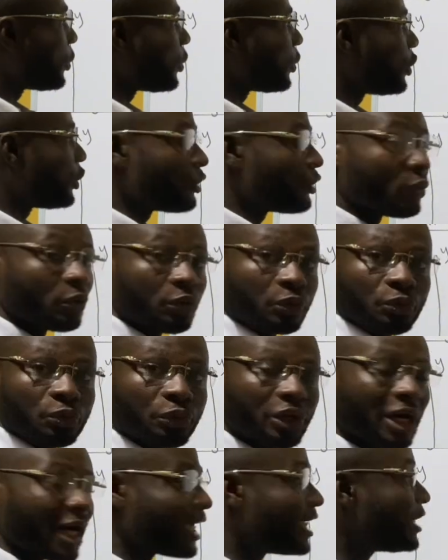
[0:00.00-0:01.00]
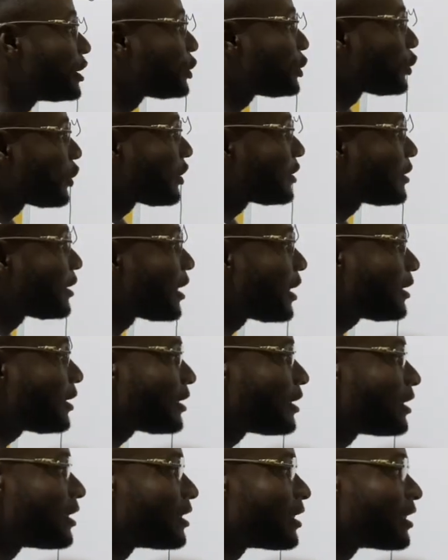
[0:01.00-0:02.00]
We are interested
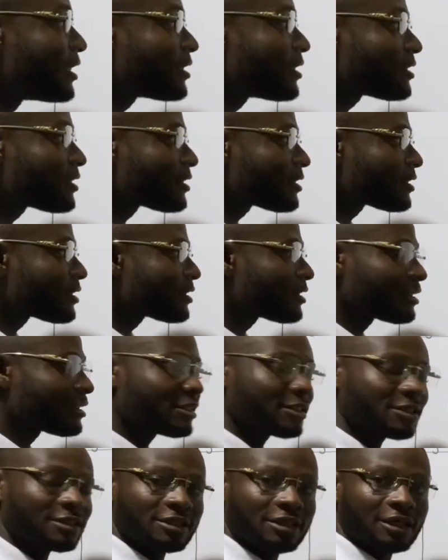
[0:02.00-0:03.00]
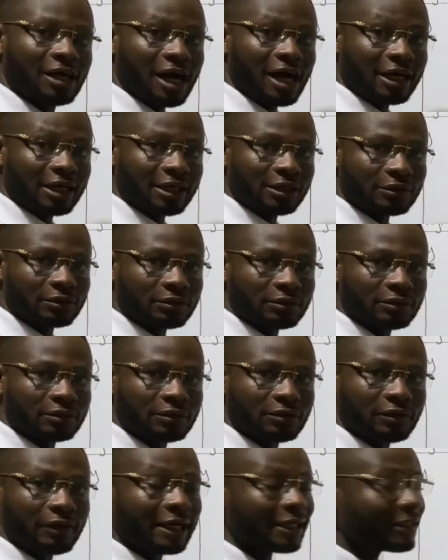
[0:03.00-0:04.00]
in this angle,
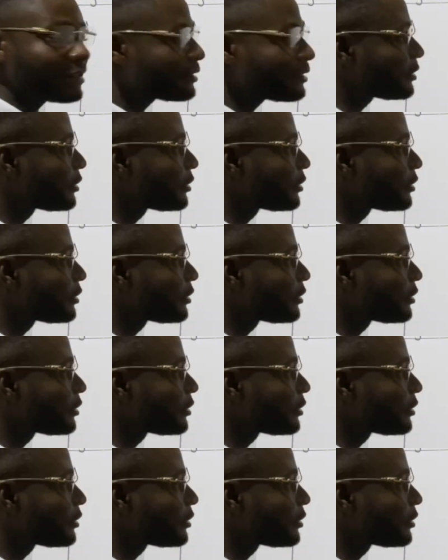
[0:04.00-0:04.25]
right?